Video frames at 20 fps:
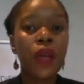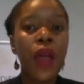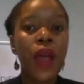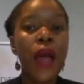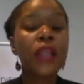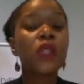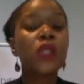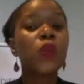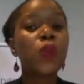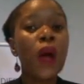
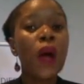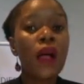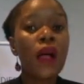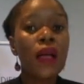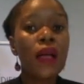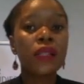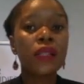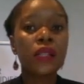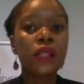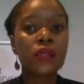as well
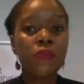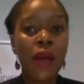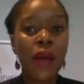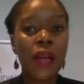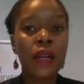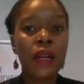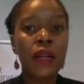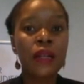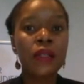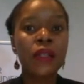as
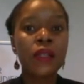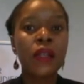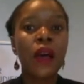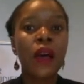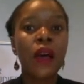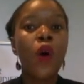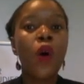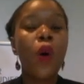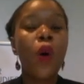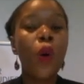smugglers,
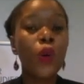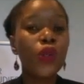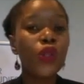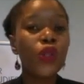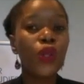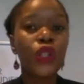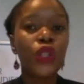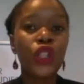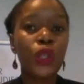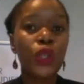
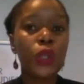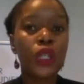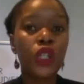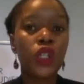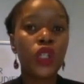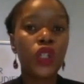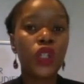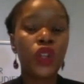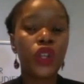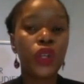also tune
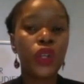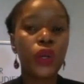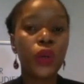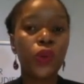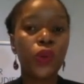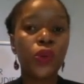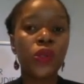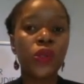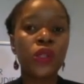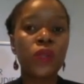into the
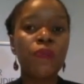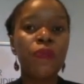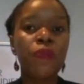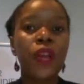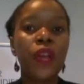news.